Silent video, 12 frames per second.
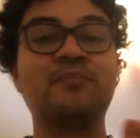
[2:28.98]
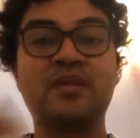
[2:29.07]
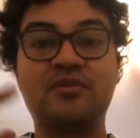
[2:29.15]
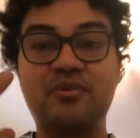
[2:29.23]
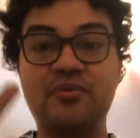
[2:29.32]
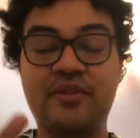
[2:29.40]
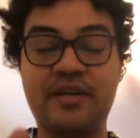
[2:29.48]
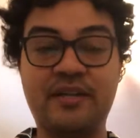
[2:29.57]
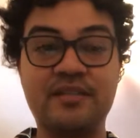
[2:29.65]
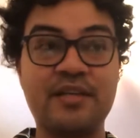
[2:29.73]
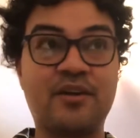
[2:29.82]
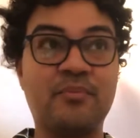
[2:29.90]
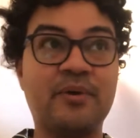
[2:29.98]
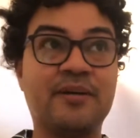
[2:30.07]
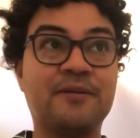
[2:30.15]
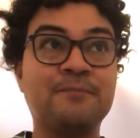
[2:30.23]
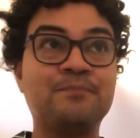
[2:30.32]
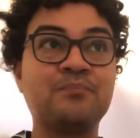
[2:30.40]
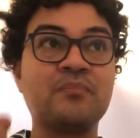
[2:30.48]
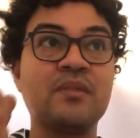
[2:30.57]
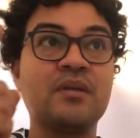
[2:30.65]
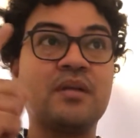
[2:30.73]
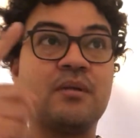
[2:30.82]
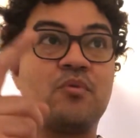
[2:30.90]
Two things that are better.
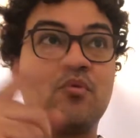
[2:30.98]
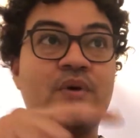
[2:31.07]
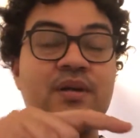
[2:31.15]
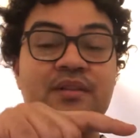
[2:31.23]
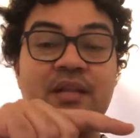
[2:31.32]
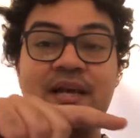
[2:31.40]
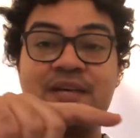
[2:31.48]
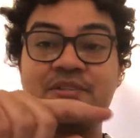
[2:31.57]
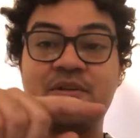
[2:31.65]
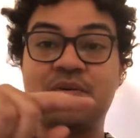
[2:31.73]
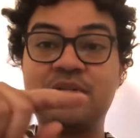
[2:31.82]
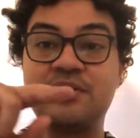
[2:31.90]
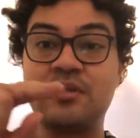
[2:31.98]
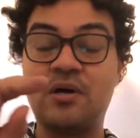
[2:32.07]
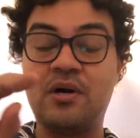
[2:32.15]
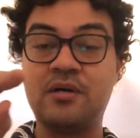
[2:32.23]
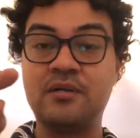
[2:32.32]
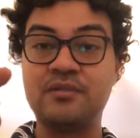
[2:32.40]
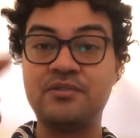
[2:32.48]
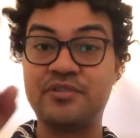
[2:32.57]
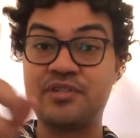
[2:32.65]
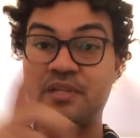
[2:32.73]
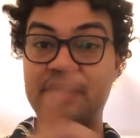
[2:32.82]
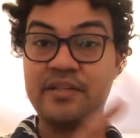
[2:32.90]
Number one, the last note is long,
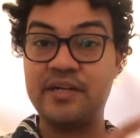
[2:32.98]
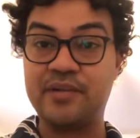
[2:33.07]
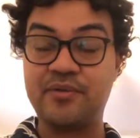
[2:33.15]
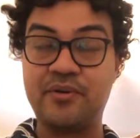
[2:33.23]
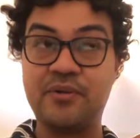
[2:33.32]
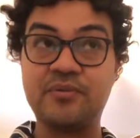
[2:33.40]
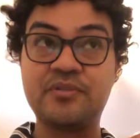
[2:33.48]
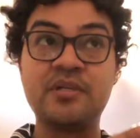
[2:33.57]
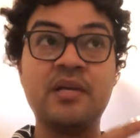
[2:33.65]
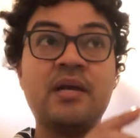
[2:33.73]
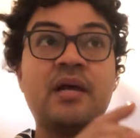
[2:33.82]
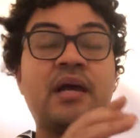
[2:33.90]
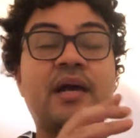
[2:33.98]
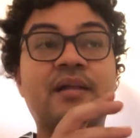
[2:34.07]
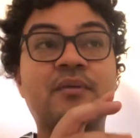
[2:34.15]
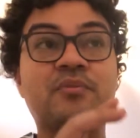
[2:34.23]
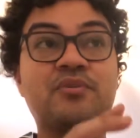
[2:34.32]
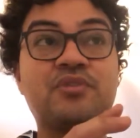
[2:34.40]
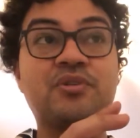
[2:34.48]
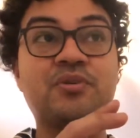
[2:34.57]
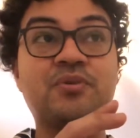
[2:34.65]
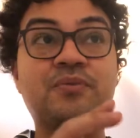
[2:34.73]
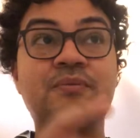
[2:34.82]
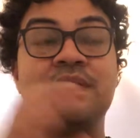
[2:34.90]
just like the other notes. And number
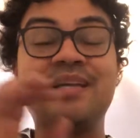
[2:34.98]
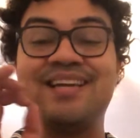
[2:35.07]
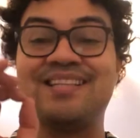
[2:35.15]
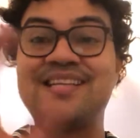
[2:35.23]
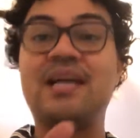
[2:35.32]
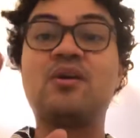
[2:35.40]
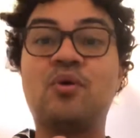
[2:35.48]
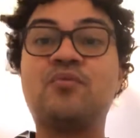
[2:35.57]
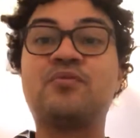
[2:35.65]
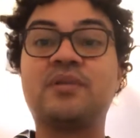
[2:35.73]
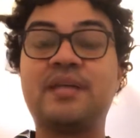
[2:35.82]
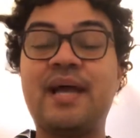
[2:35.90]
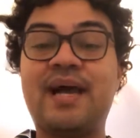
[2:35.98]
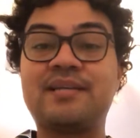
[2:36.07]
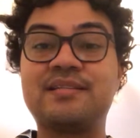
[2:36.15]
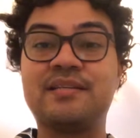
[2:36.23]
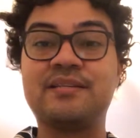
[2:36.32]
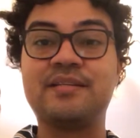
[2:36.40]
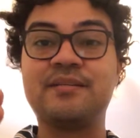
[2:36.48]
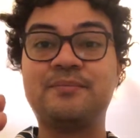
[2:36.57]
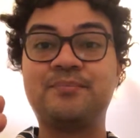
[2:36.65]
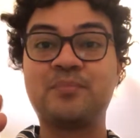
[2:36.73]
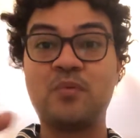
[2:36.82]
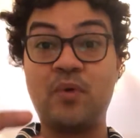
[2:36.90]
two, it's not overly accented.
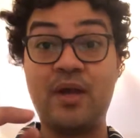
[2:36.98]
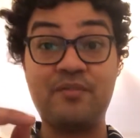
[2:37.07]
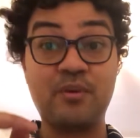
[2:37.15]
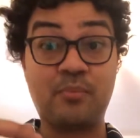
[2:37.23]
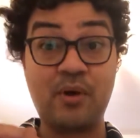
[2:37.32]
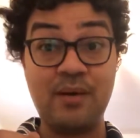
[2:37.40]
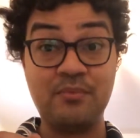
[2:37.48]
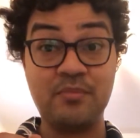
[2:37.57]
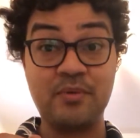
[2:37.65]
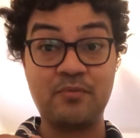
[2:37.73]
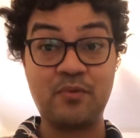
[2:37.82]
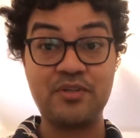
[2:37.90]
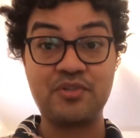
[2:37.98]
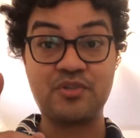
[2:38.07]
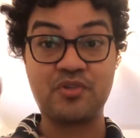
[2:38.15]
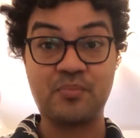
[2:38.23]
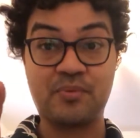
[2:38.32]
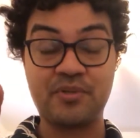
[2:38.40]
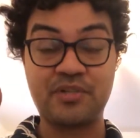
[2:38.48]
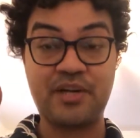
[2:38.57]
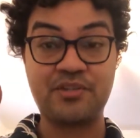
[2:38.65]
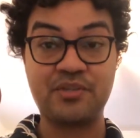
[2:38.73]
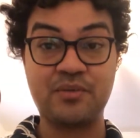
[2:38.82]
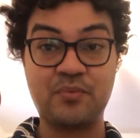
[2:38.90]
We have the problem of register
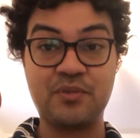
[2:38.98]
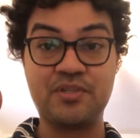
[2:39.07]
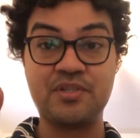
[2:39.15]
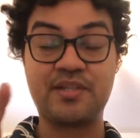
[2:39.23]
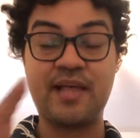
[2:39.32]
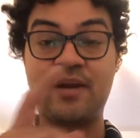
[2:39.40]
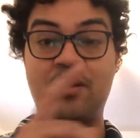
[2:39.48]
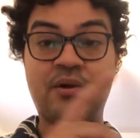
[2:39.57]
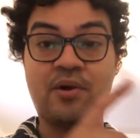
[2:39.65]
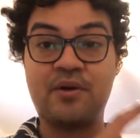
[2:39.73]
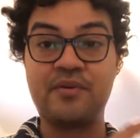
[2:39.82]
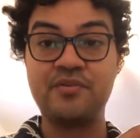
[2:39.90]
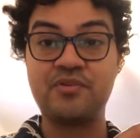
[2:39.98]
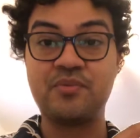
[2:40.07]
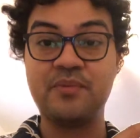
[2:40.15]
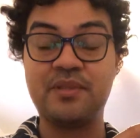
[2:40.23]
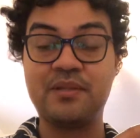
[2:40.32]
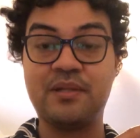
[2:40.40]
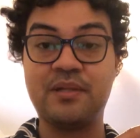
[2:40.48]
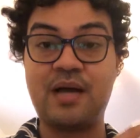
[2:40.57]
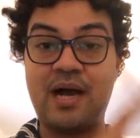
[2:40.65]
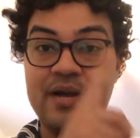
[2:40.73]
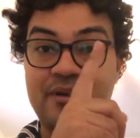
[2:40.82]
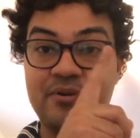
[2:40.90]
projection, which is that on our instrument, the
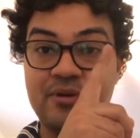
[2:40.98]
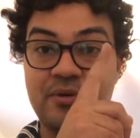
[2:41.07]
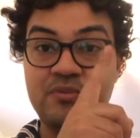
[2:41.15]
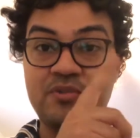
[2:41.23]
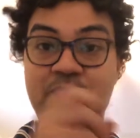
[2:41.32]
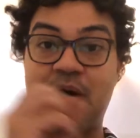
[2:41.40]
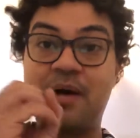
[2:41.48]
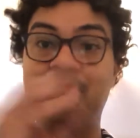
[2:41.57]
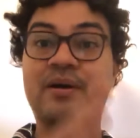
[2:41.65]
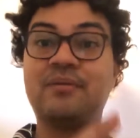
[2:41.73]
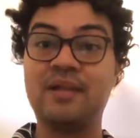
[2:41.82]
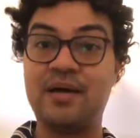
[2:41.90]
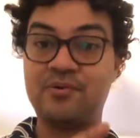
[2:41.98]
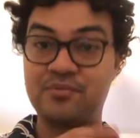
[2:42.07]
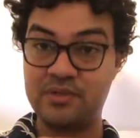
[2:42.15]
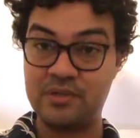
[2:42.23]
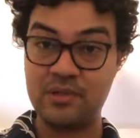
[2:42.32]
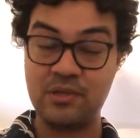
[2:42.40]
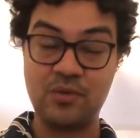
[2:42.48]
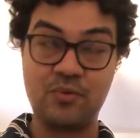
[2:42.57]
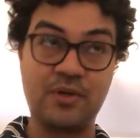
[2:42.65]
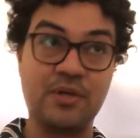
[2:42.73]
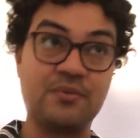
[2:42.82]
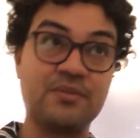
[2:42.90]
higher notes pop out louder than the lower
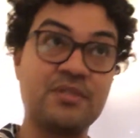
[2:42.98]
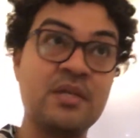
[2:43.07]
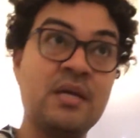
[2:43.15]
notes.